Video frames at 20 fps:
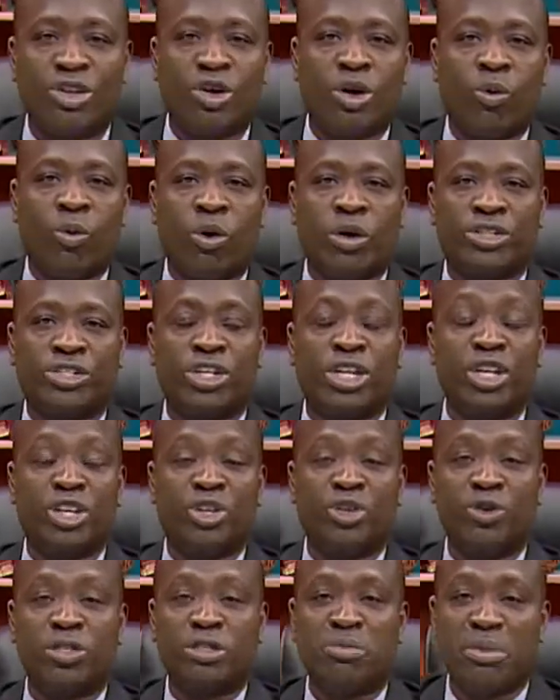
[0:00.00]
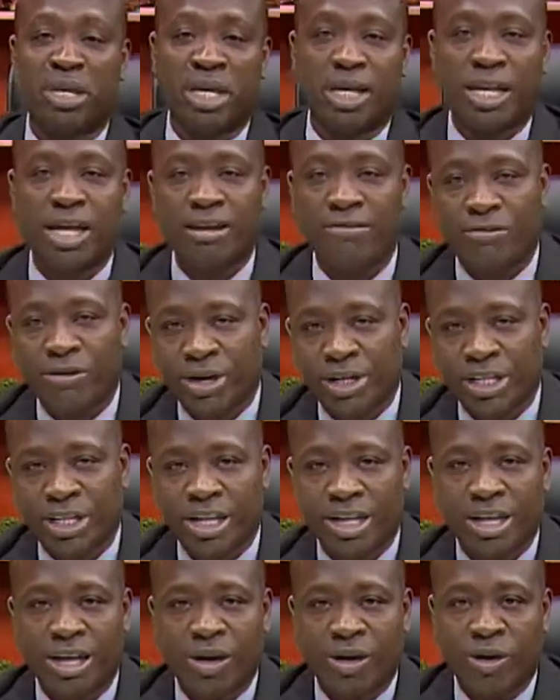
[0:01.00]
you're watching Newsmaker Live right
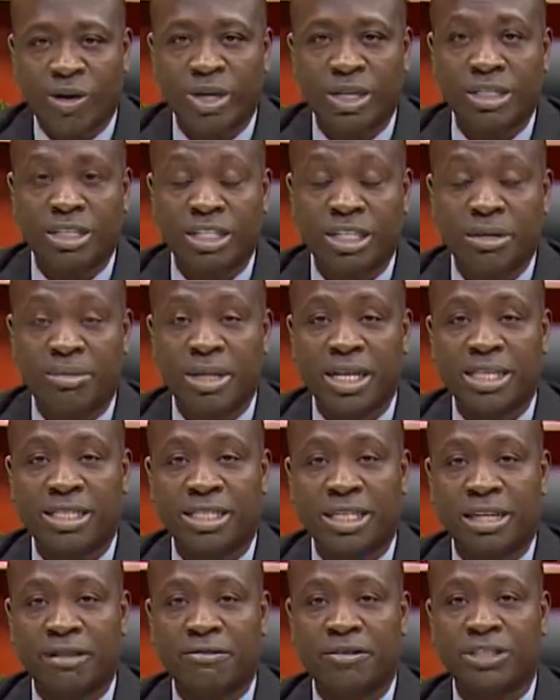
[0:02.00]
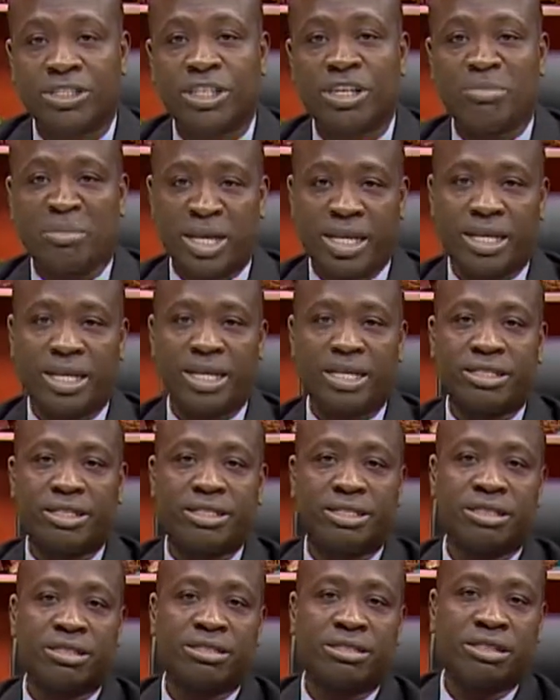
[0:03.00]
here on DBS Television. My
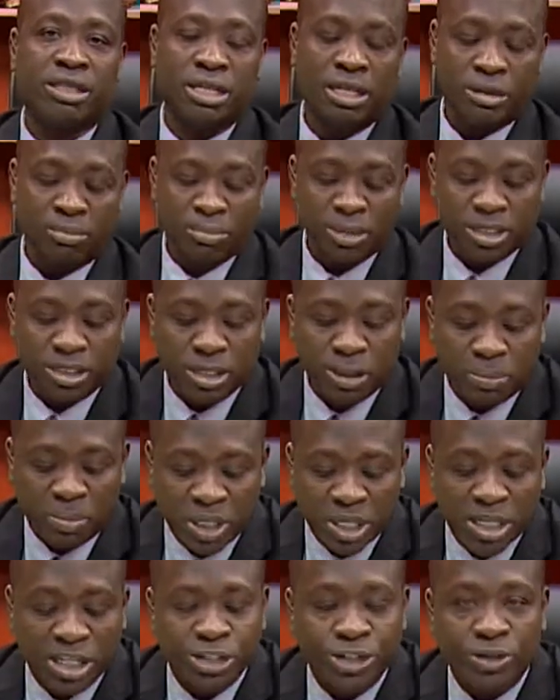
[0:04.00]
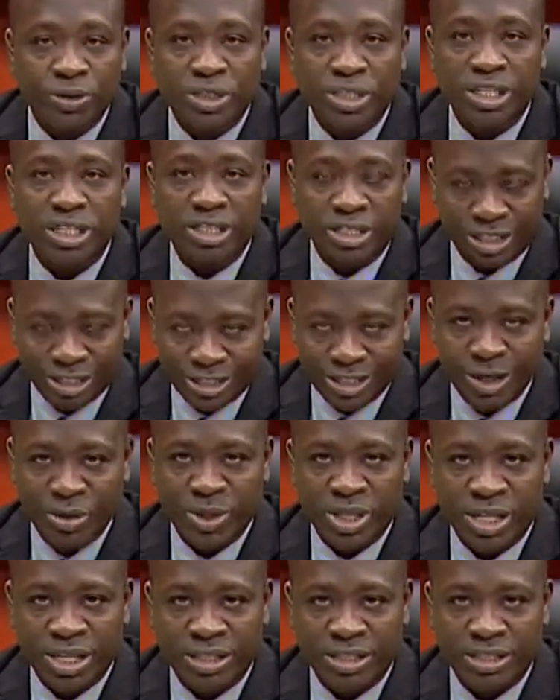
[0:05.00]
guest is Mr. Peter Josie. Stay
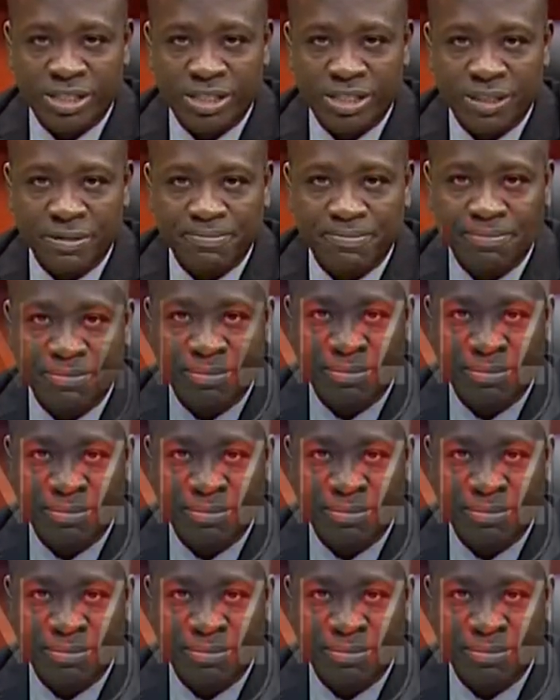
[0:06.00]
with us.